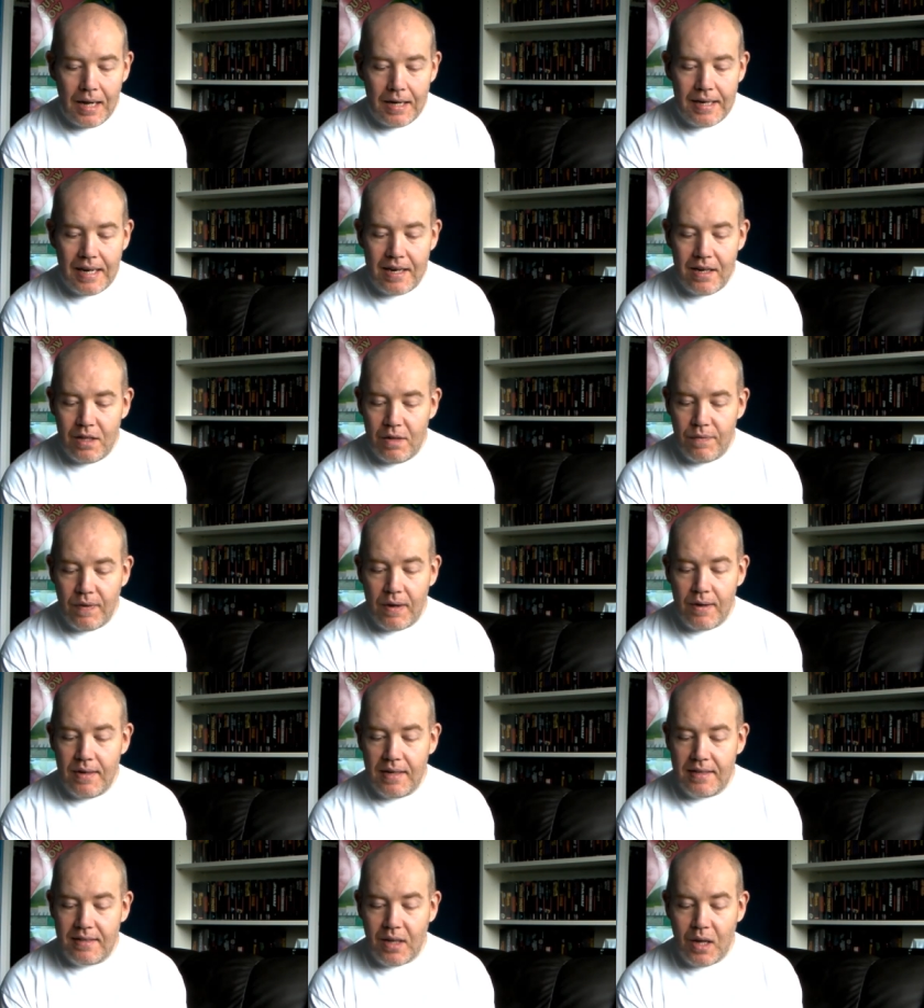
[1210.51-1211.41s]
Now that the
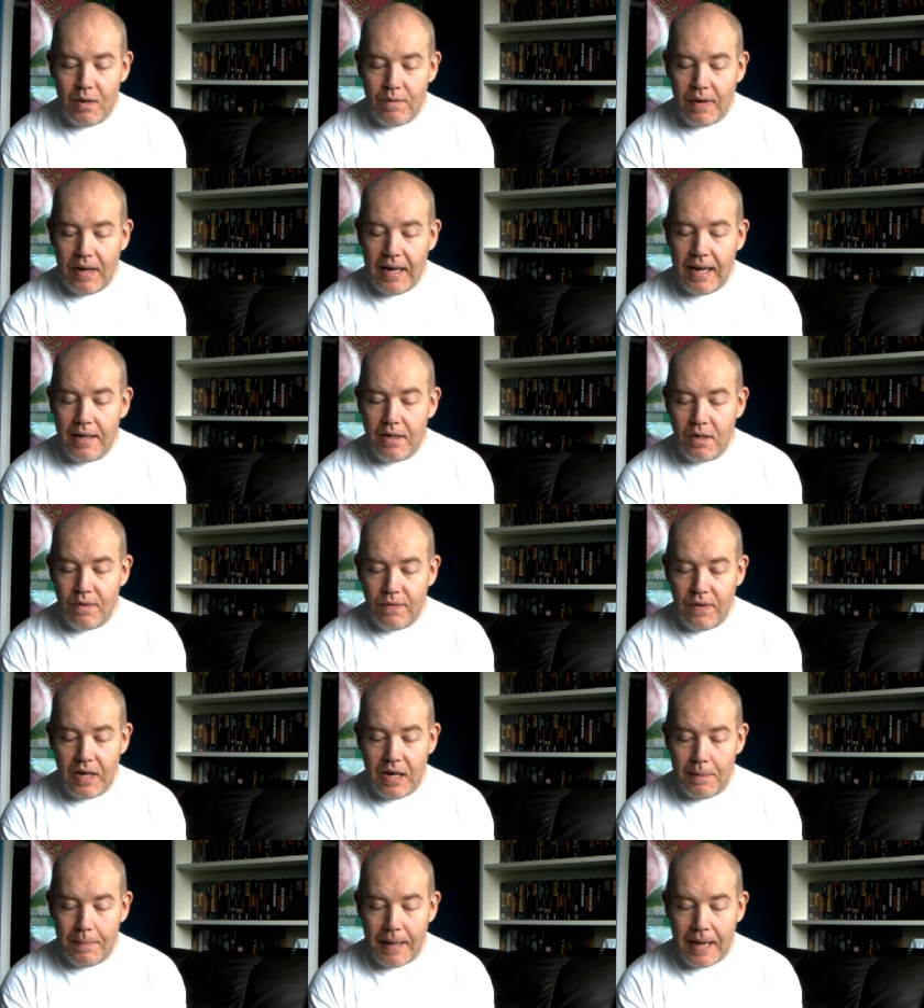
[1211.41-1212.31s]
voting is over, how do you
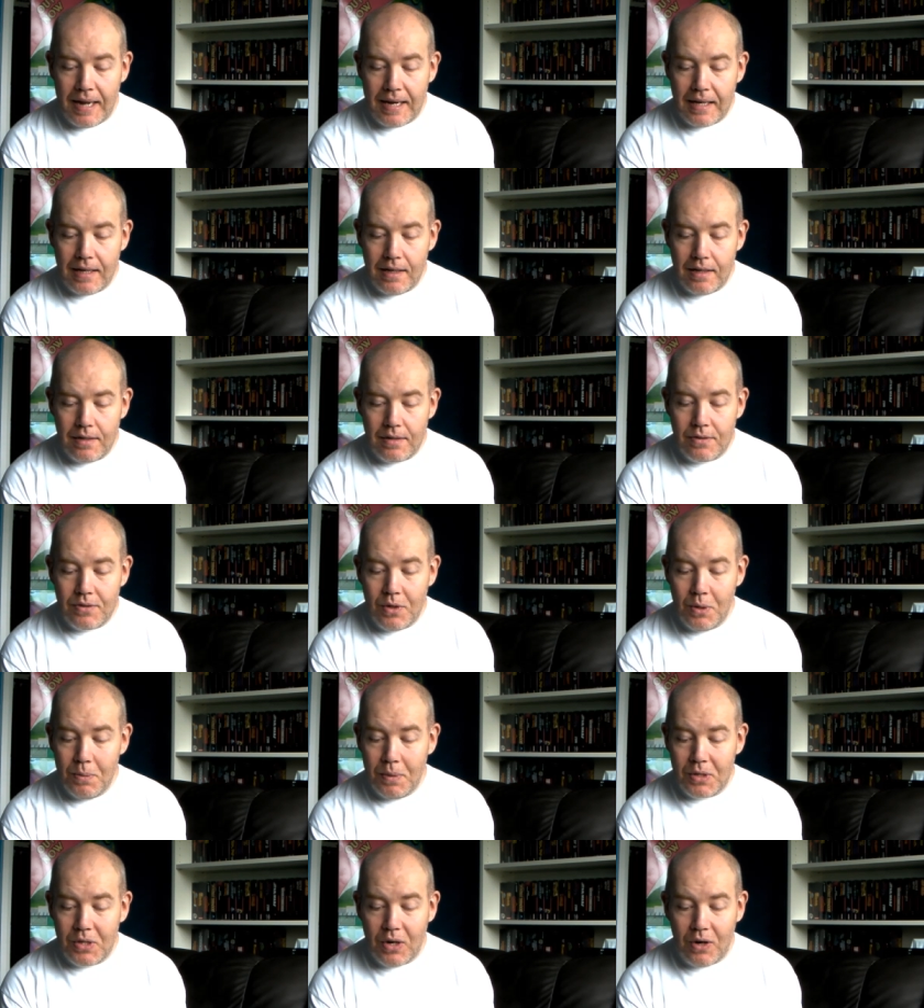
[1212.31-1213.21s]
feel about it?
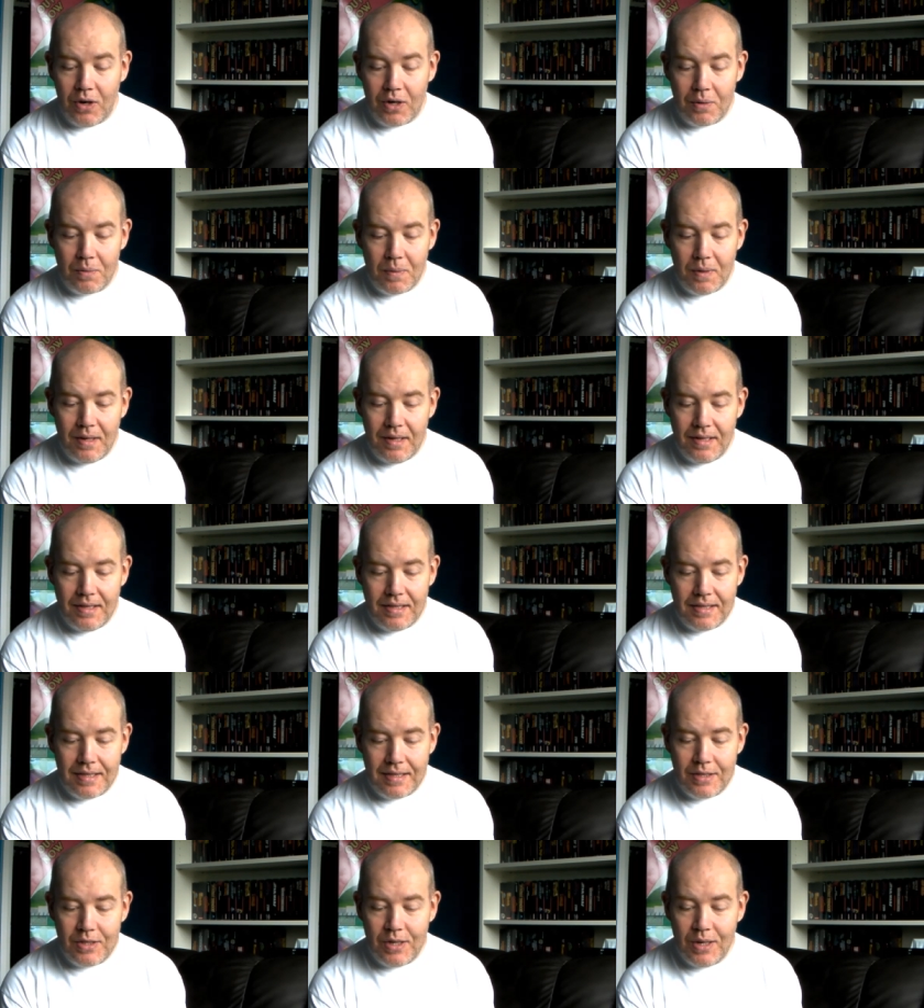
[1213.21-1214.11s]
Too much hype?
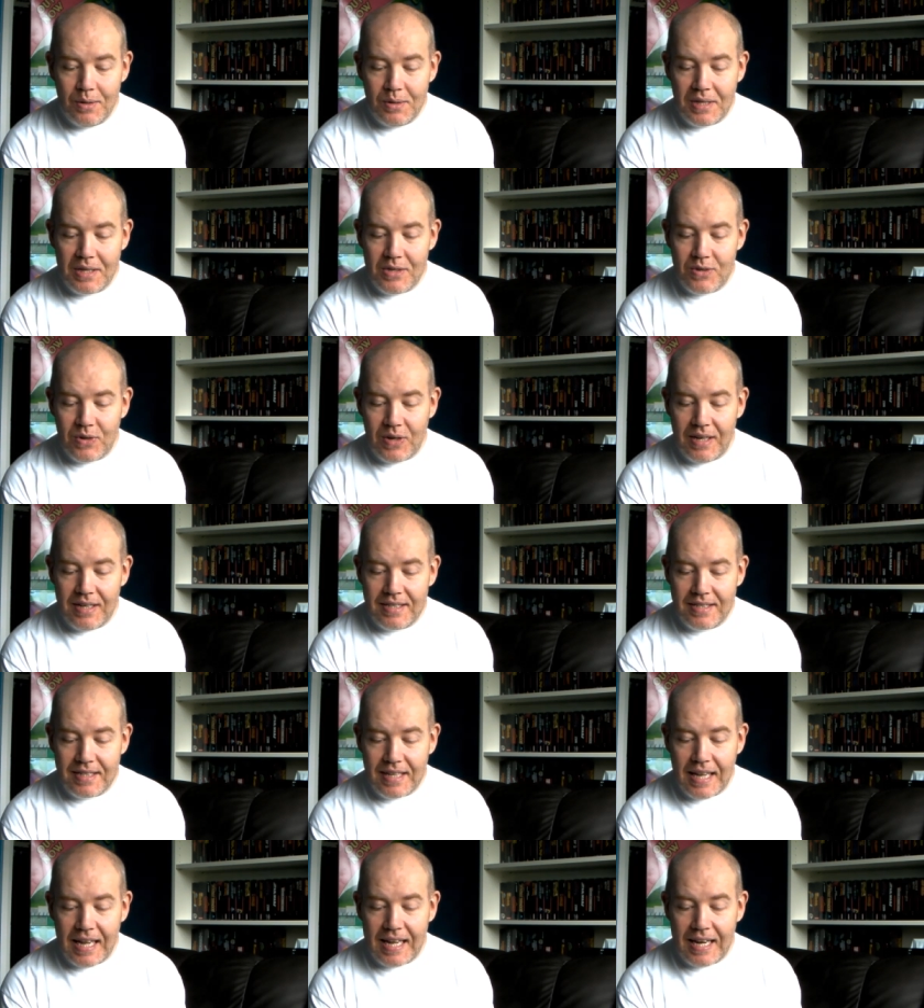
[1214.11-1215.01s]
Did you lose
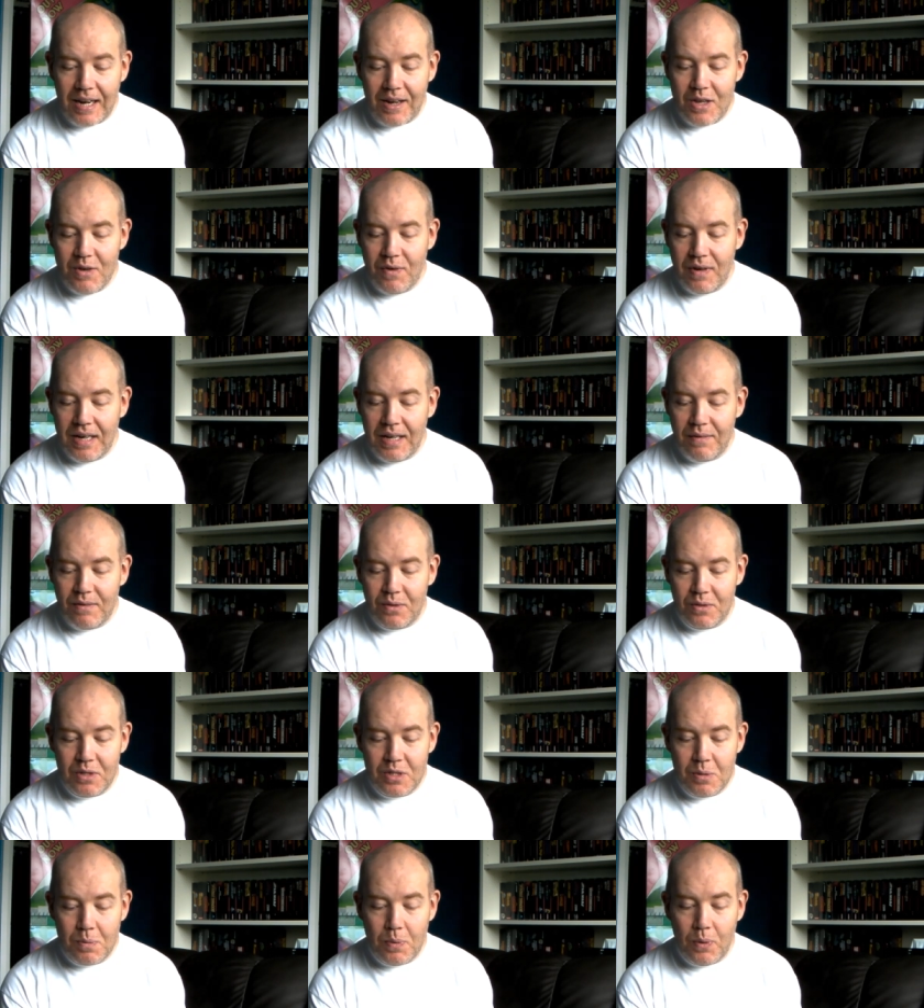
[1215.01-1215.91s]
interest? And are you relieved or
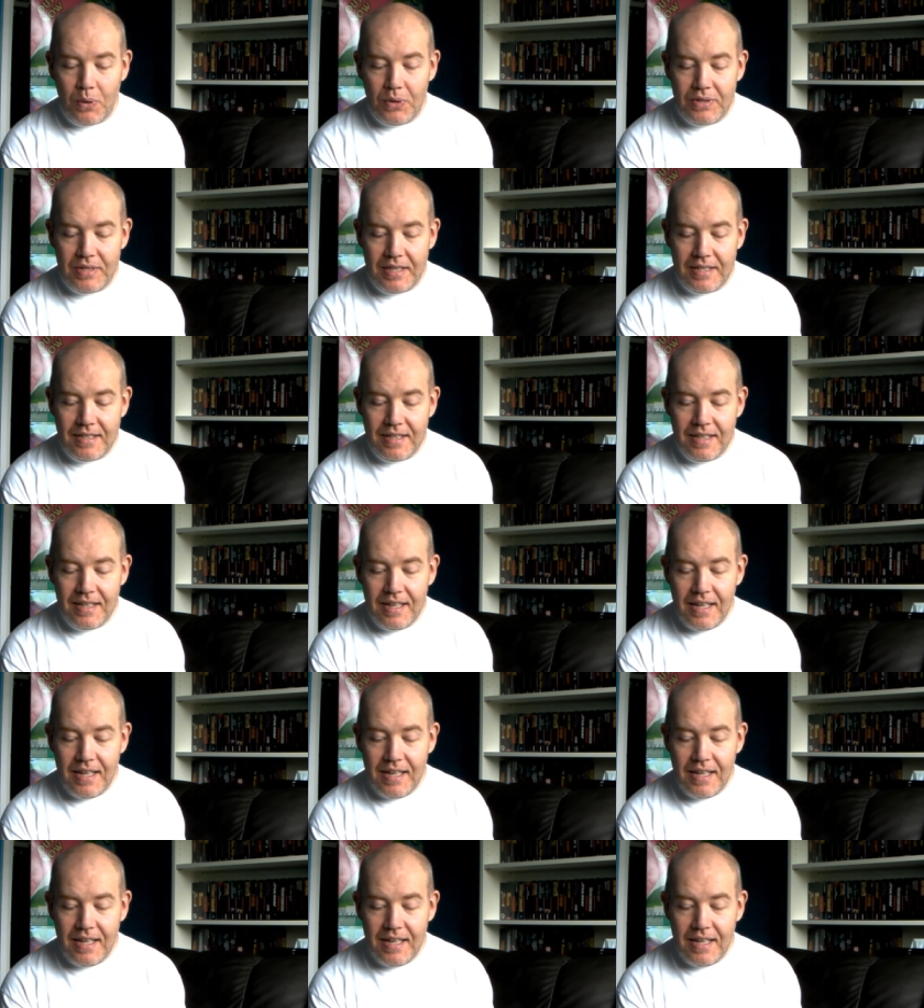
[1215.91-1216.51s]
disappointed?